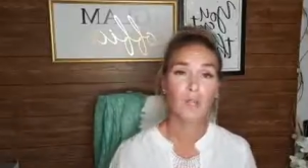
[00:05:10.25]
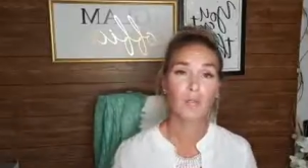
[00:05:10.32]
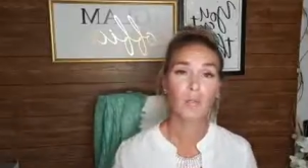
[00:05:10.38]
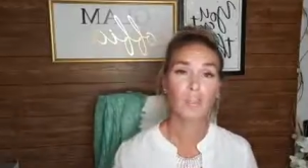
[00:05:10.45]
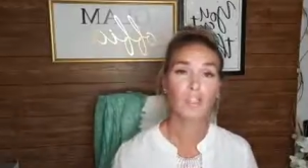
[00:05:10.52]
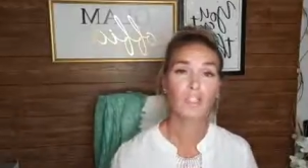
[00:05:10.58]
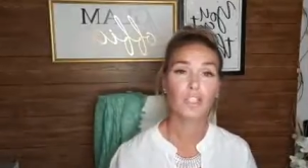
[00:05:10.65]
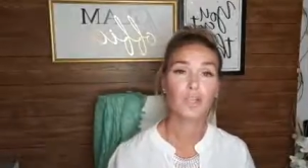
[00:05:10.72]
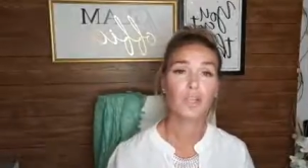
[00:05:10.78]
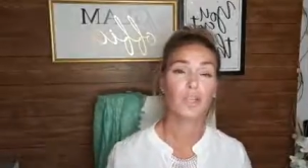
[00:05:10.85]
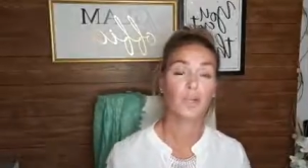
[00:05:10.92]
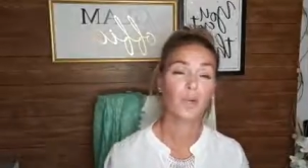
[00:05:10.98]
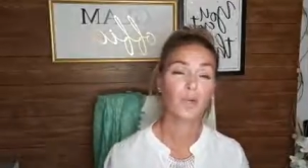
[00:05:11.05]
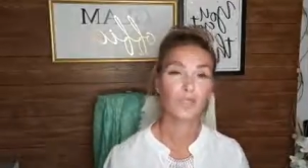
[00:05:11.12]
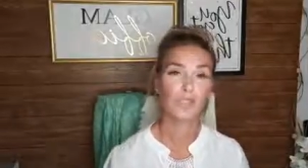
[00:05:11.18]
Please share your
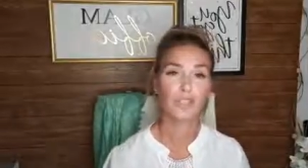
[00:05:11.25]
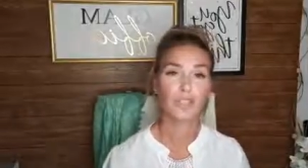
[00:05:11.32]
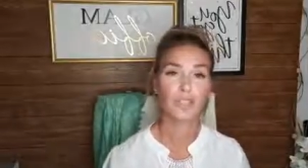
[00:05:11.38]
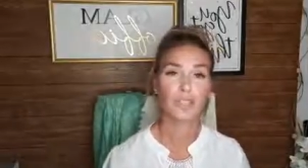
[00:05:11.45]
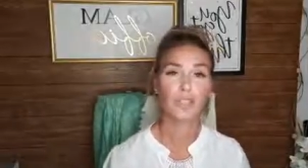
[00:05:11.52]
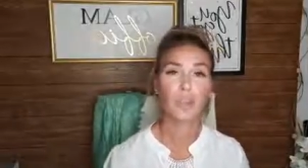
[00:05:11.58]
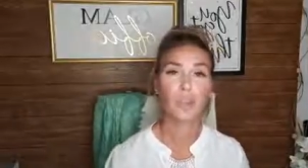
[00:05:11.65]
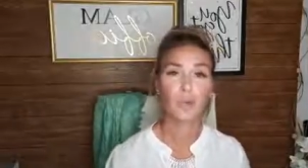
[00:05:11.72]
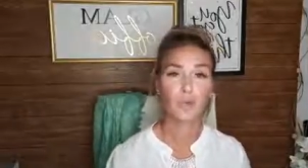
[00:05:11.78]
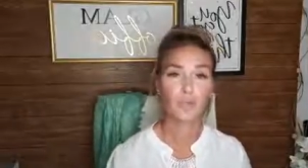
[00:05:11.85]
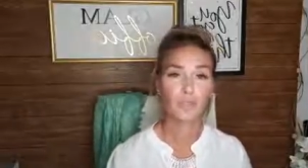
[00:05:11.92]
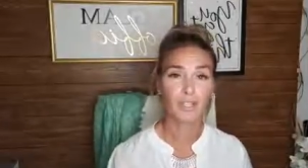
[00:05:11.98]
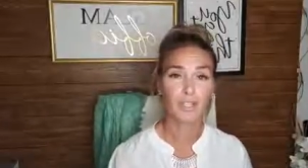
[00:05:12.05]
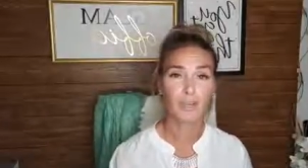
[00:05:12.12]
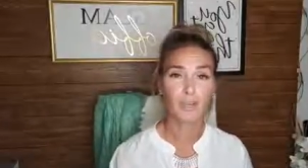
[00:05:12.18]
wins with us if you
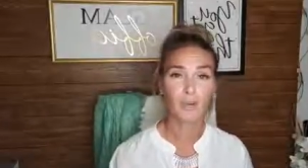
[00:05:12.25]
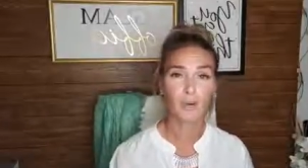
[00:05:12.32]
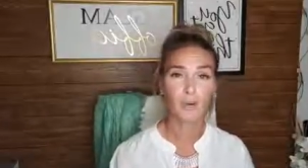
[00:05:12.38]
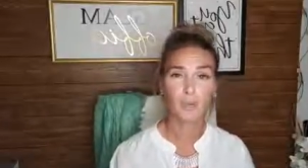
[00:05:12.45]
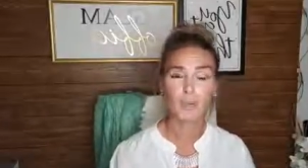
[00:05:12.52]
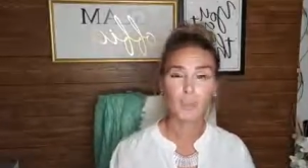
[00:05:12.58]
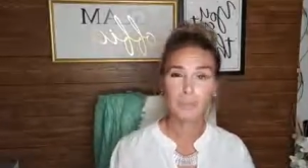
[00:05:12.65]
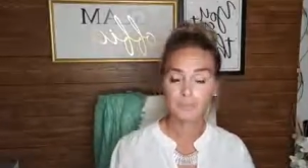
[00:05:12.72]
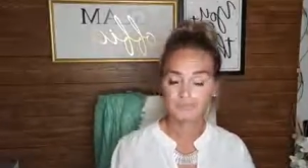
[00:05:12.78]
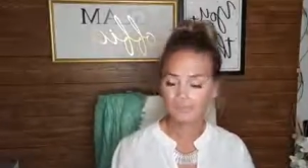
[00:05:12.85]
have done that, okay?